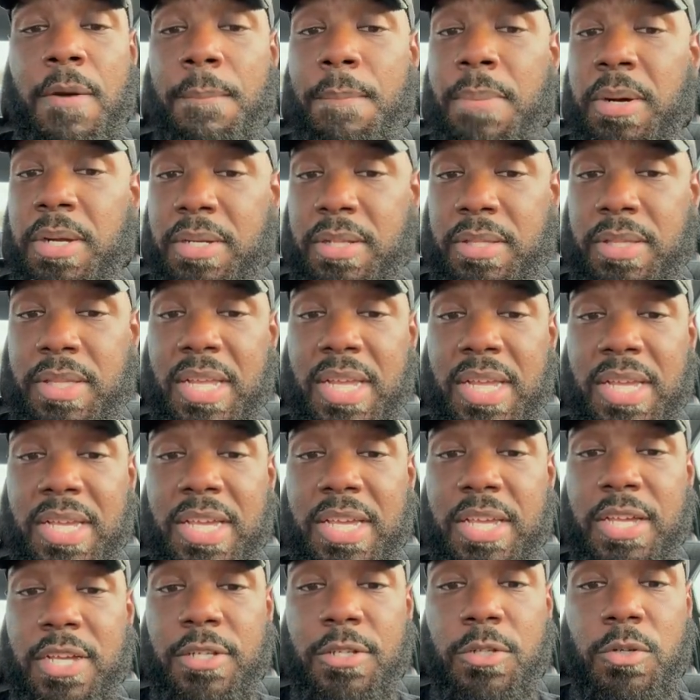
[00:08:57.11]
but the thing
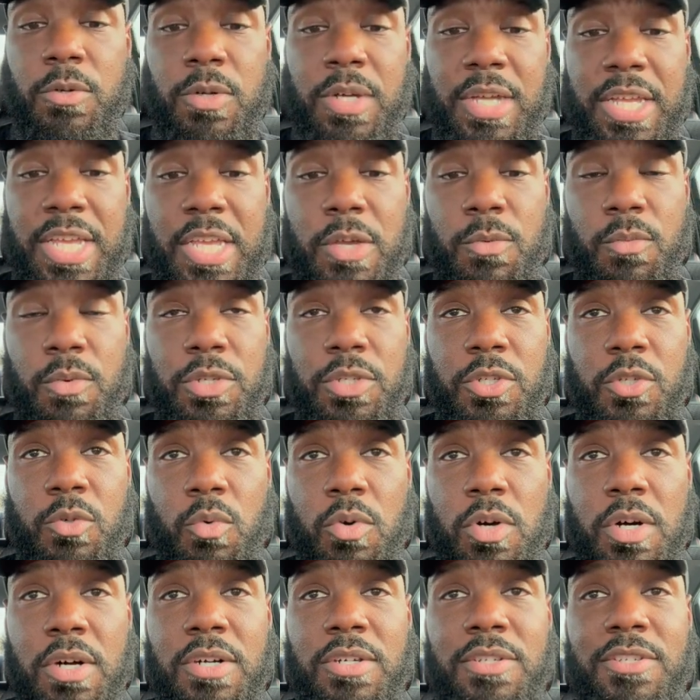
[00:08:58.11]
is you can eat what you
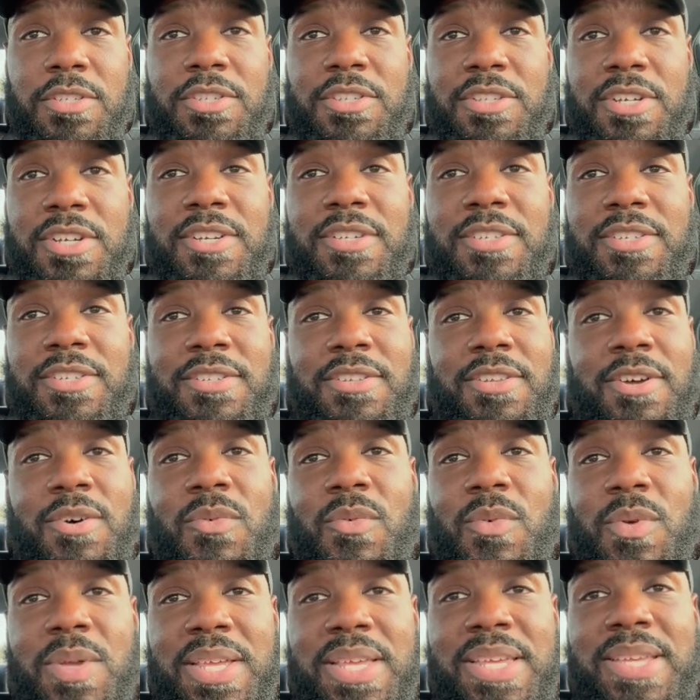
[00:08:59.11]
want just
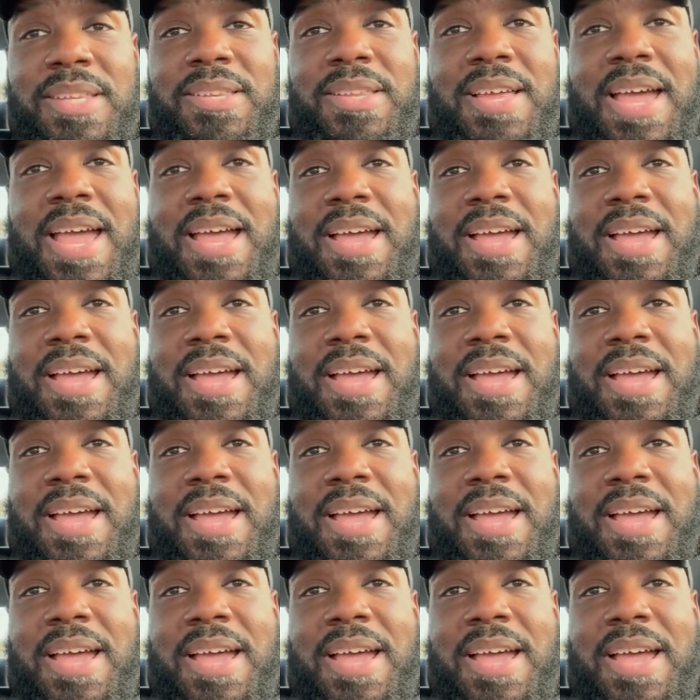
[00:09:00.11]
don't eat